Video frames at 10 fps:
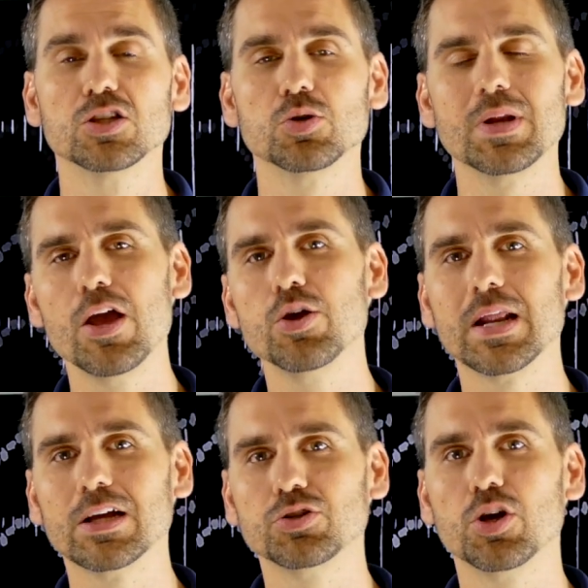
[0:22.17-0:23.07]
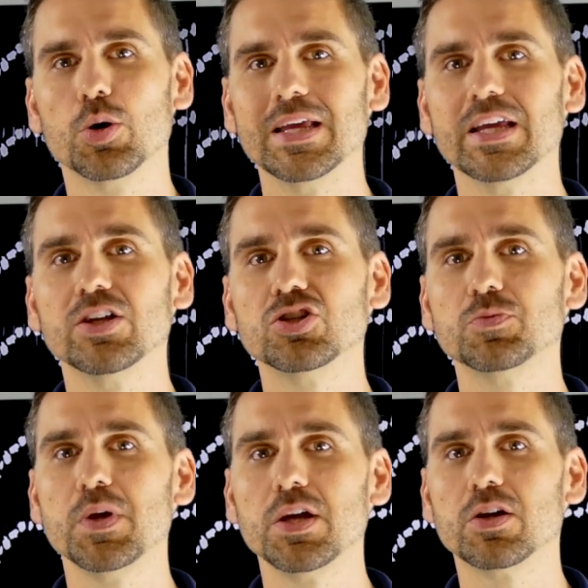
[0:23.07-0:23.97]
So now you can actually go to each
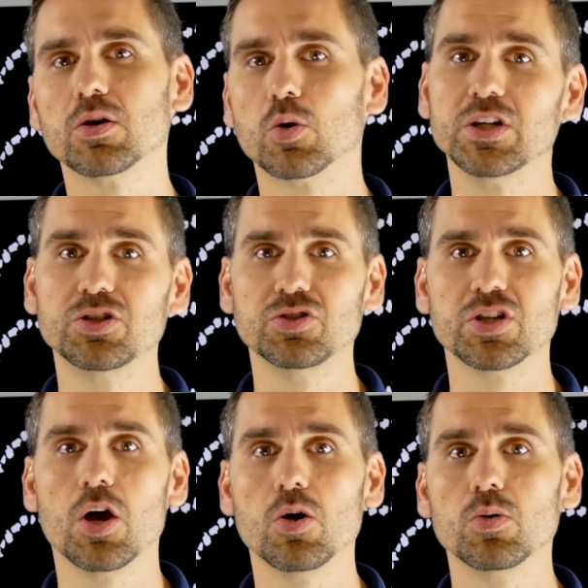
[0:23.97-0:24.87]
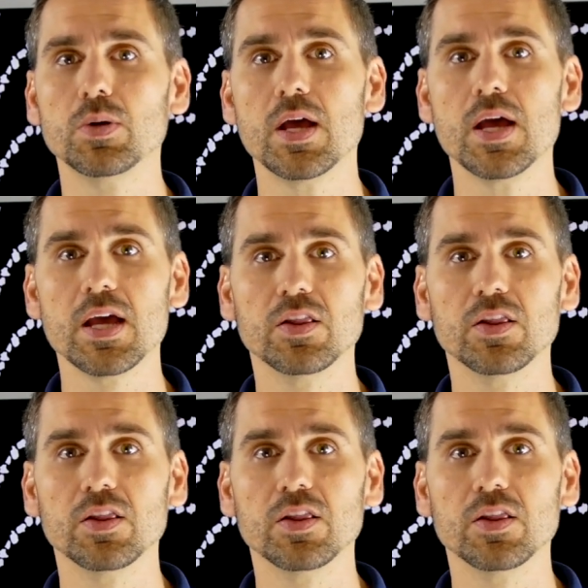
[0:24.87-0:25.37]
speaker or each zone